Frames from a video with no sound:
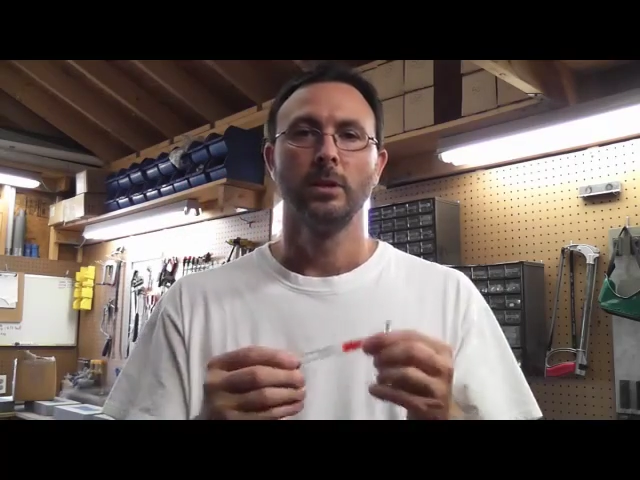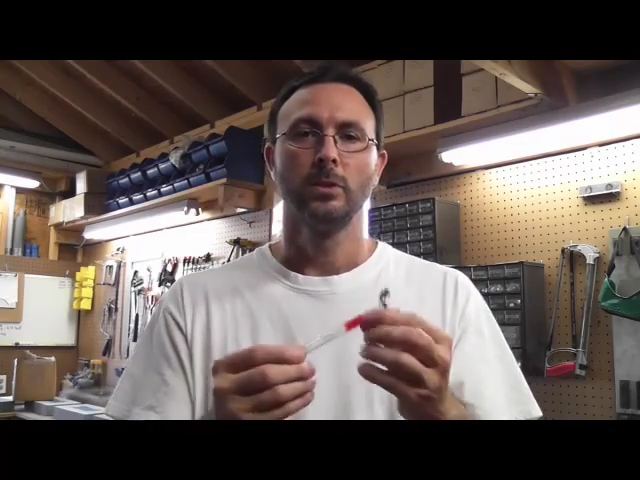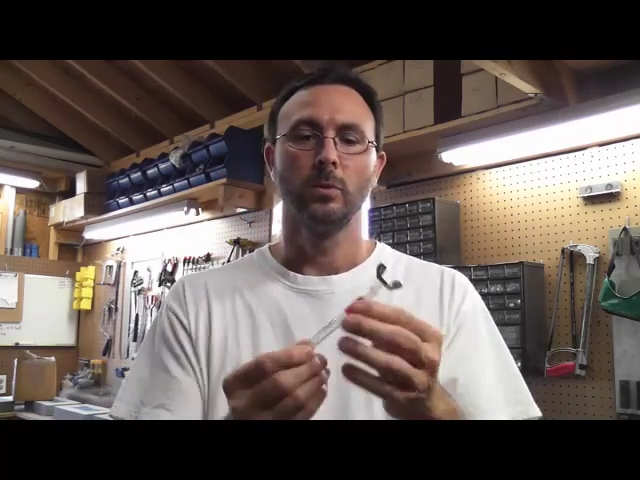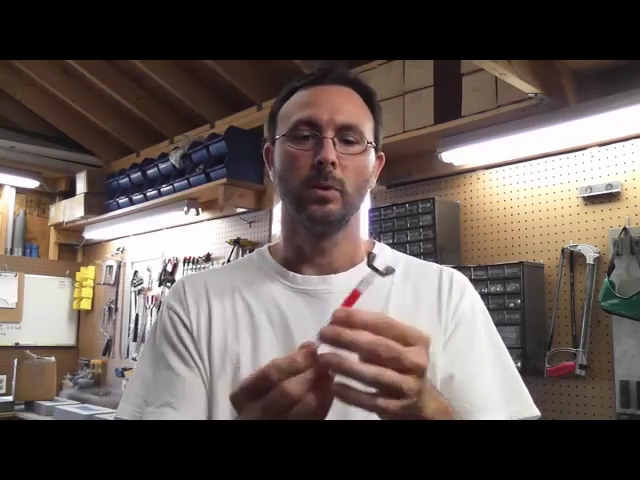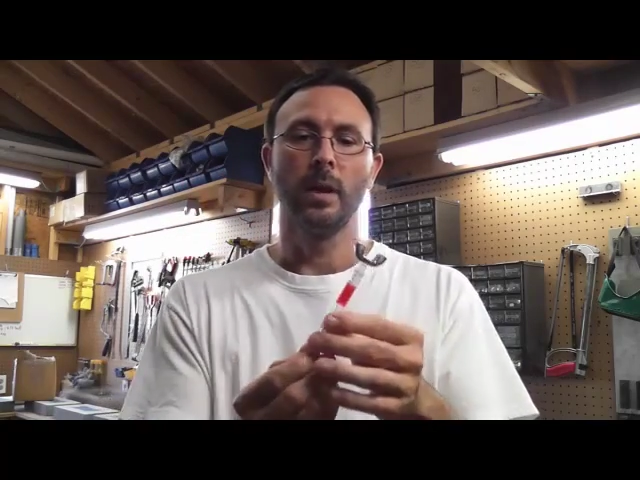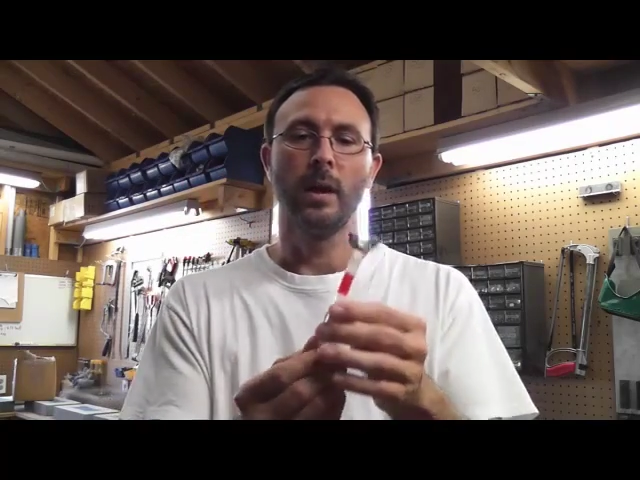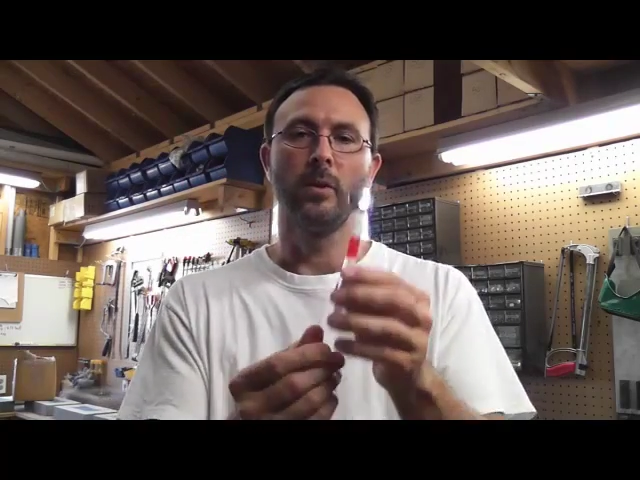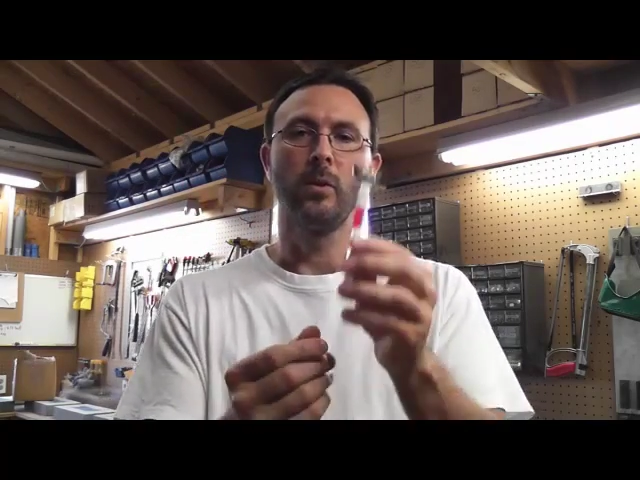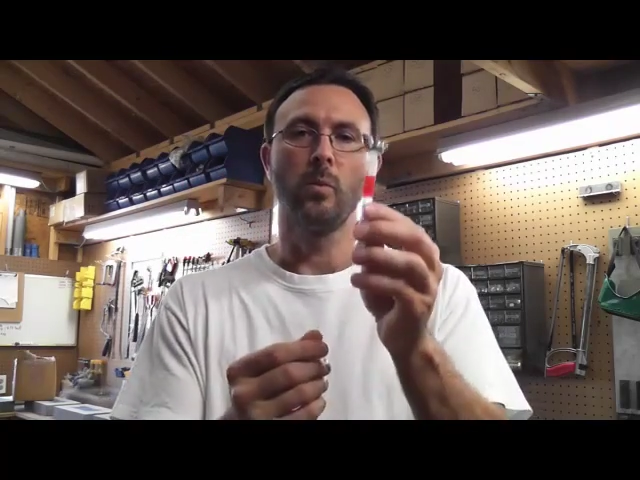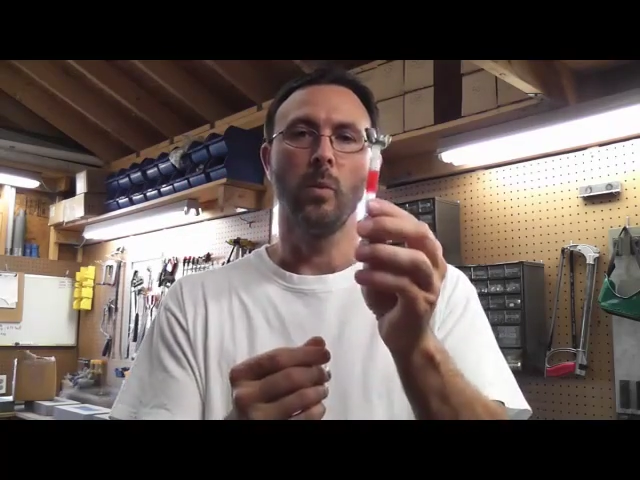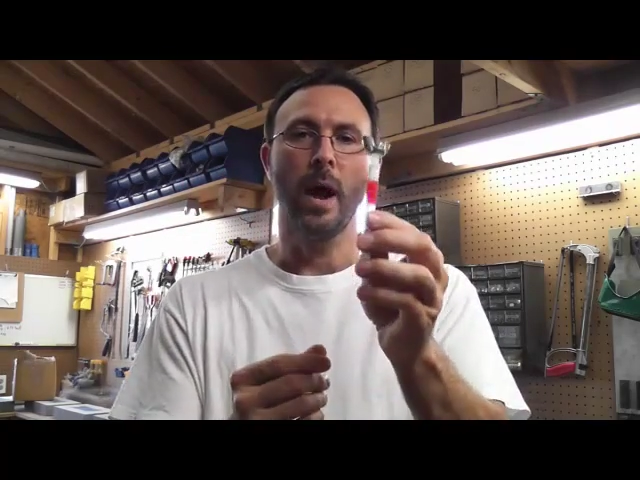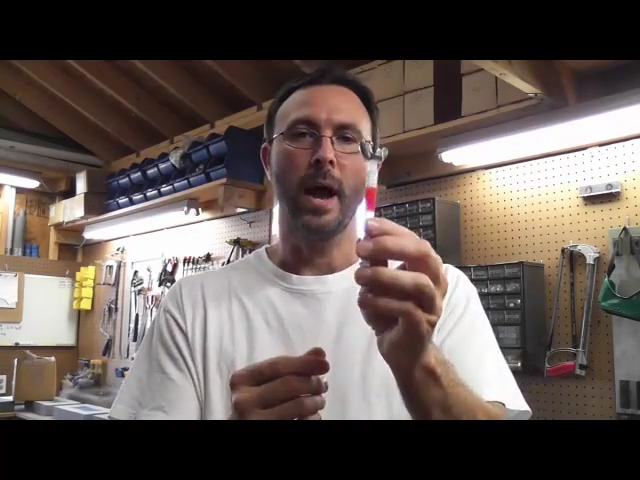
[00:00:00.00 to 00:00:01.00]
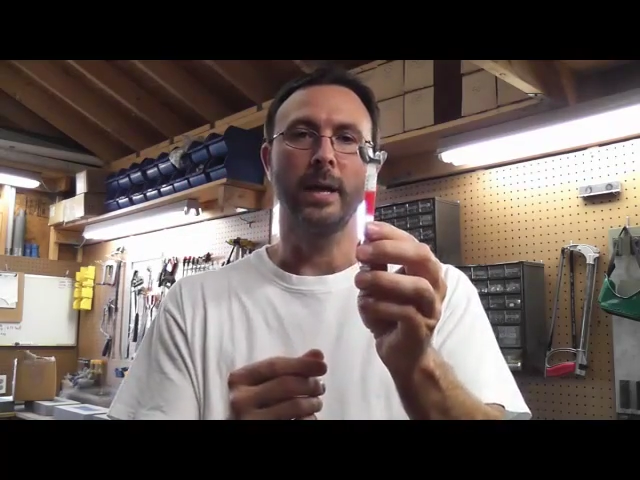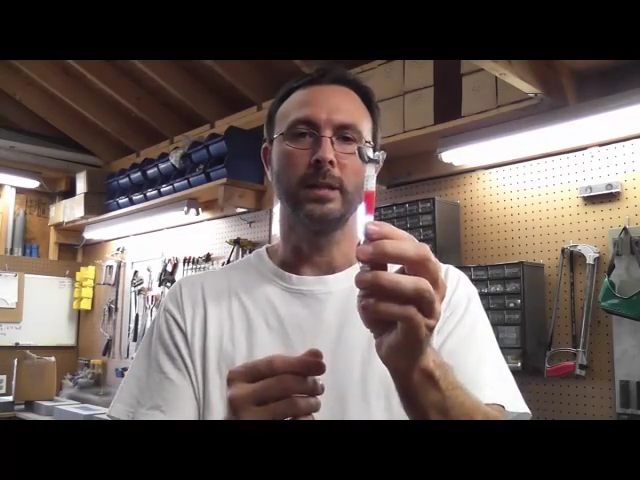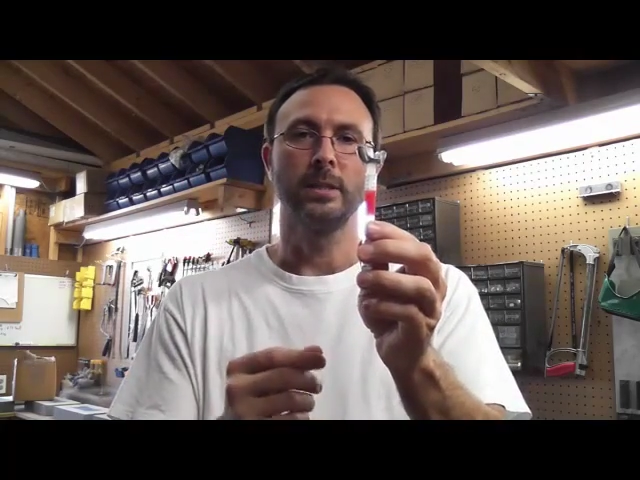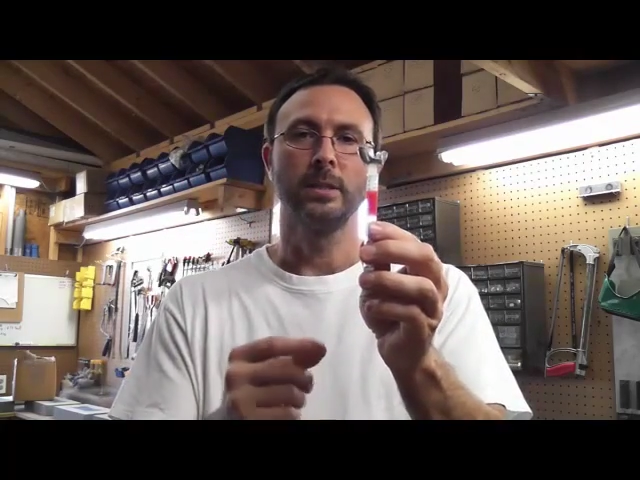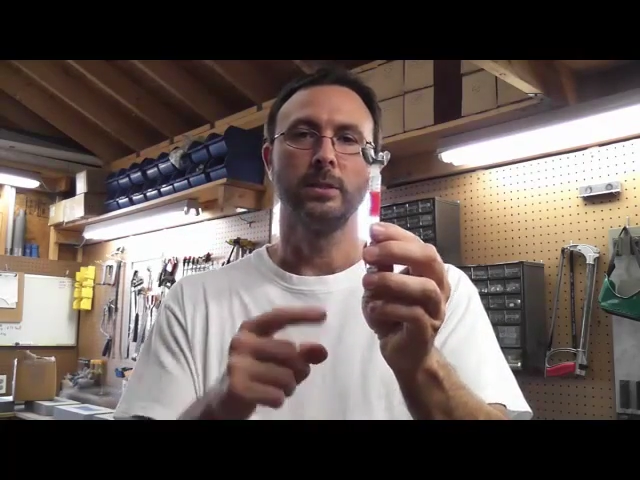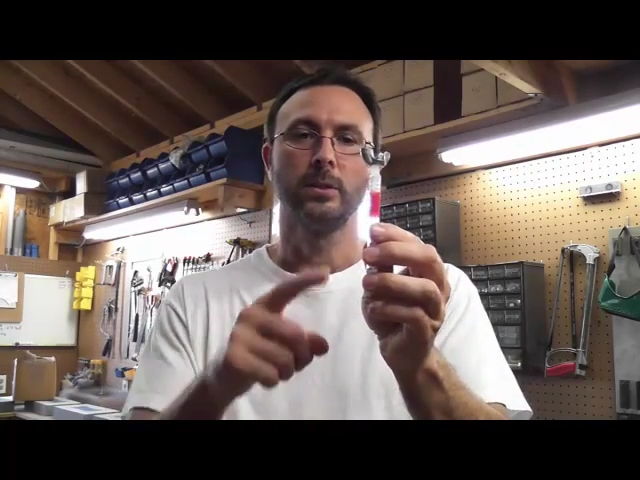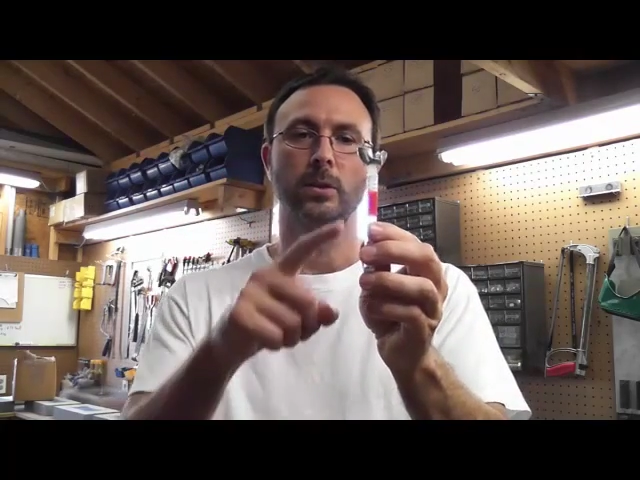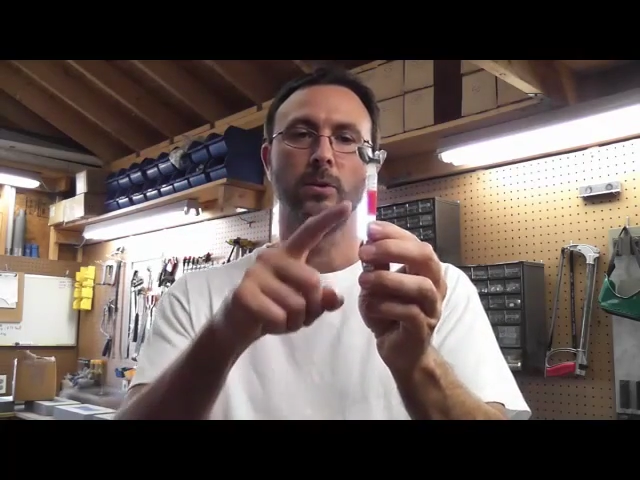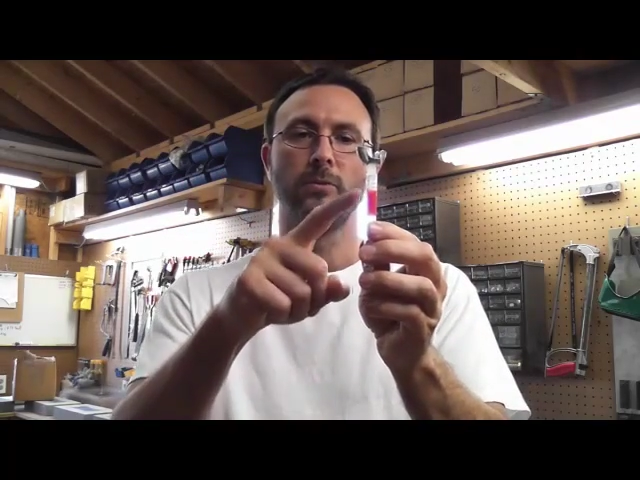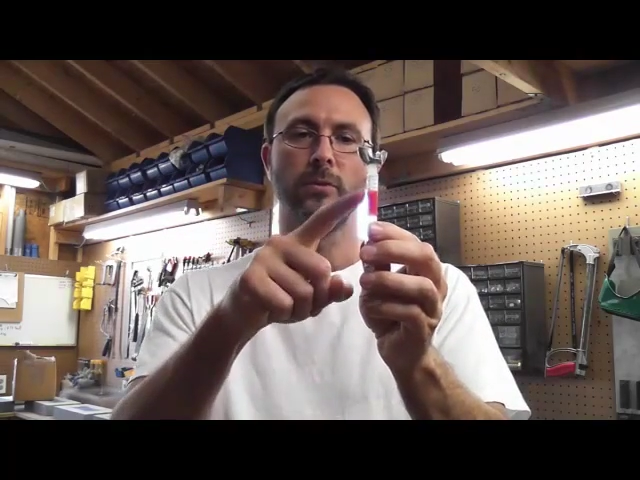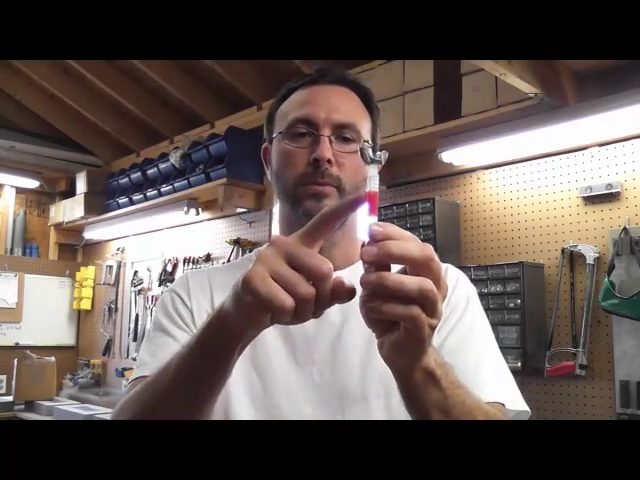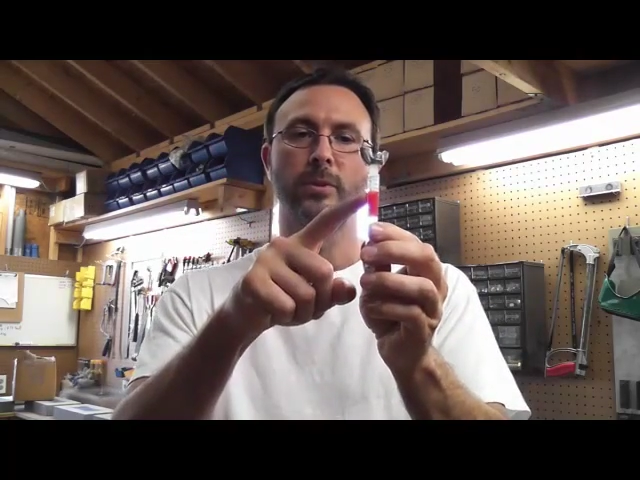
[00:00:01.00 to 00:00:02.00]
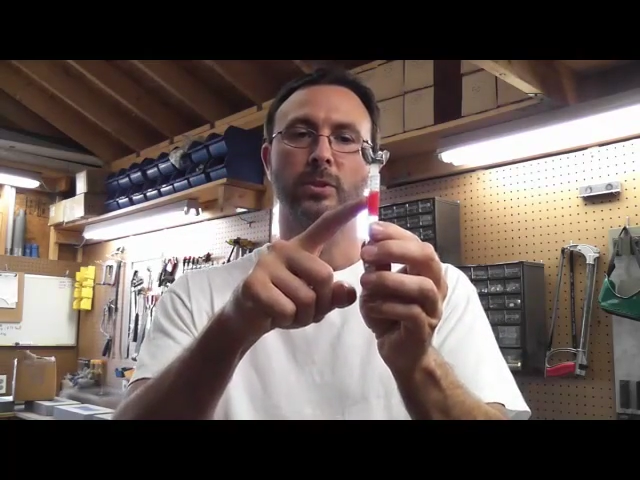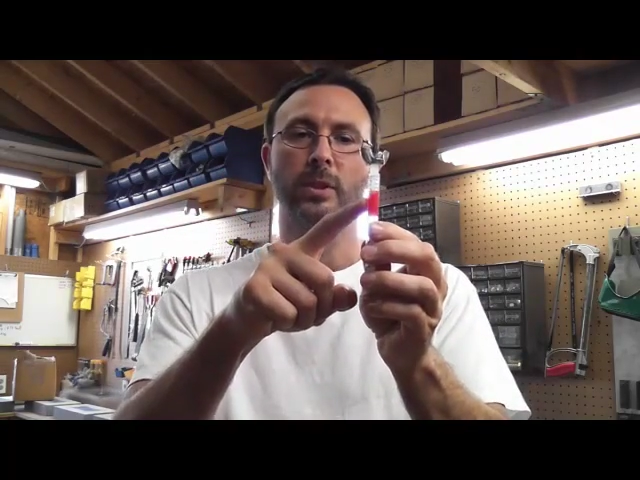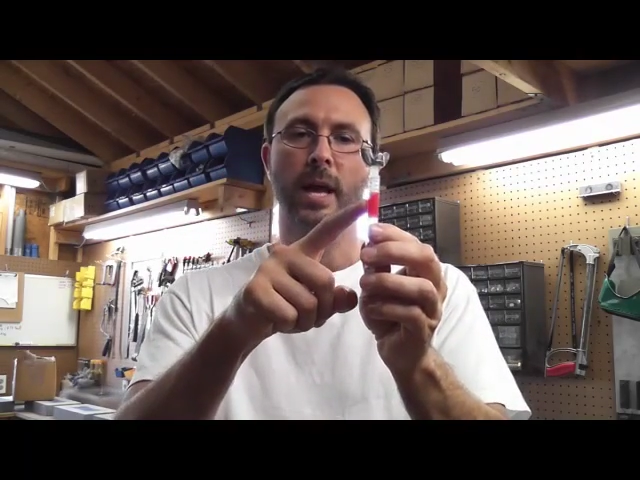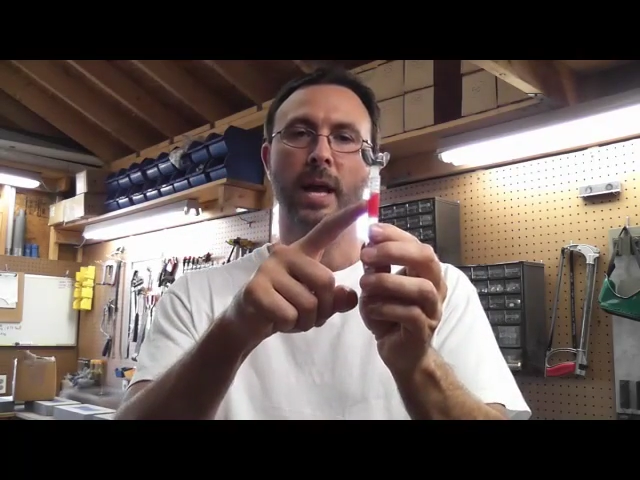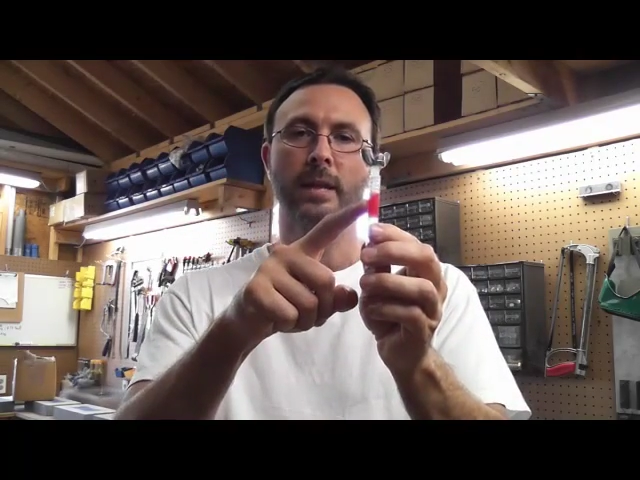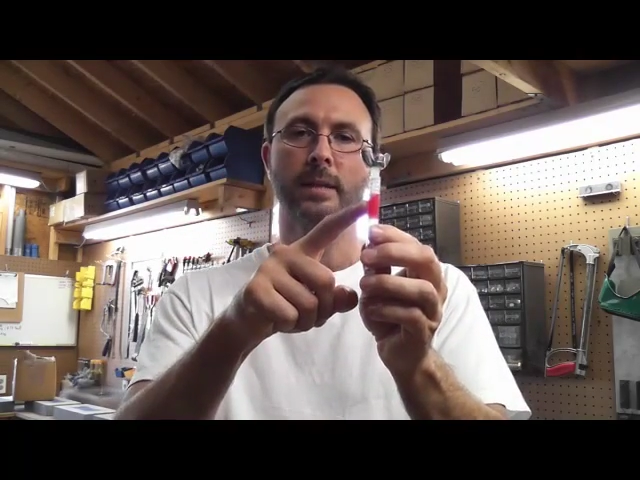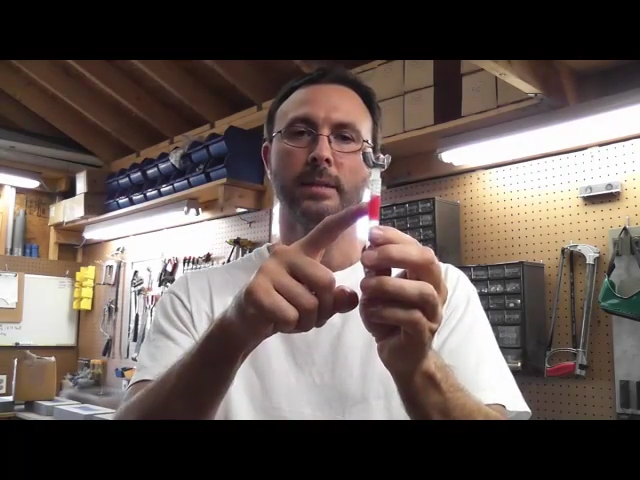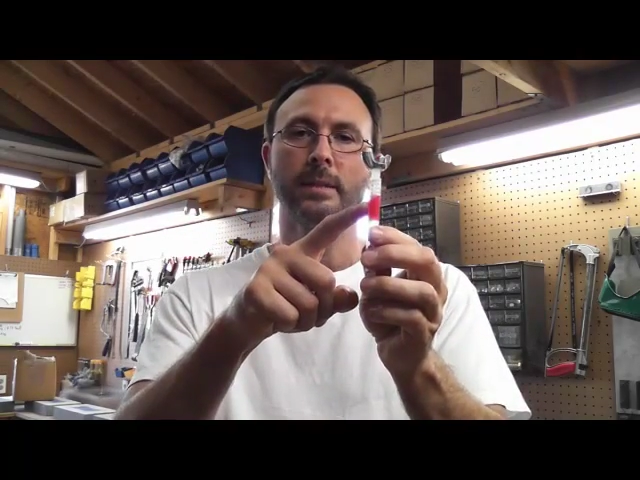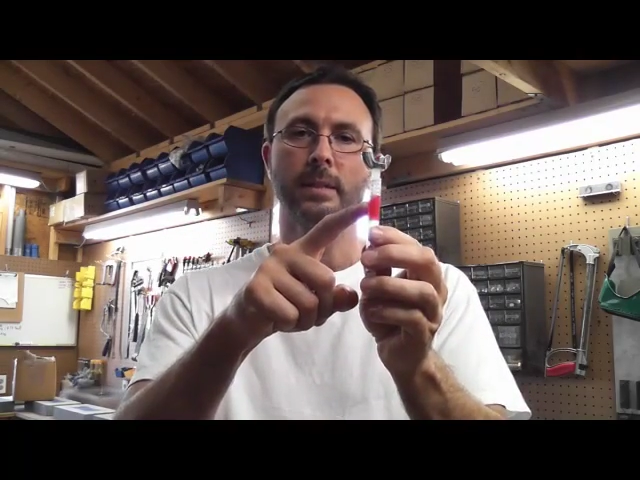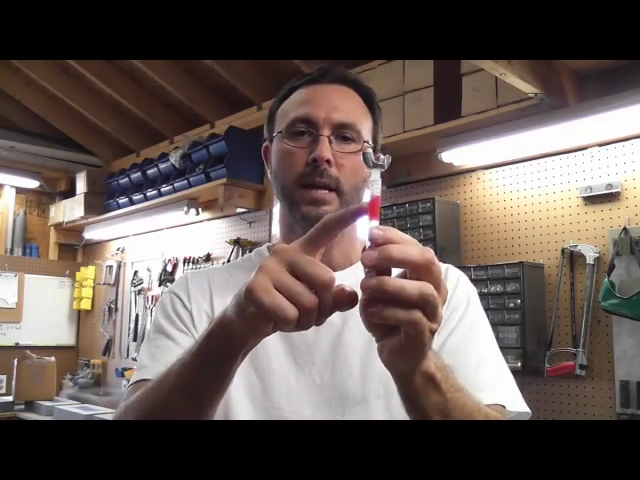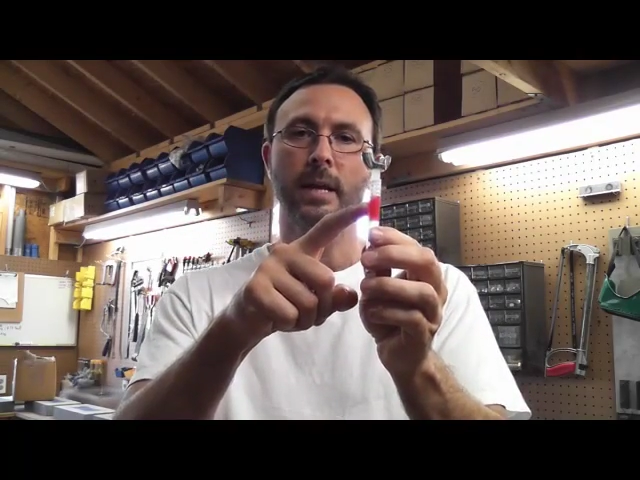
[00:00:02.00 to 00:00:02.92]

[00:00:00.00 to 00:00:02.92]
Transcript: to allow the wax to go from a gelatinous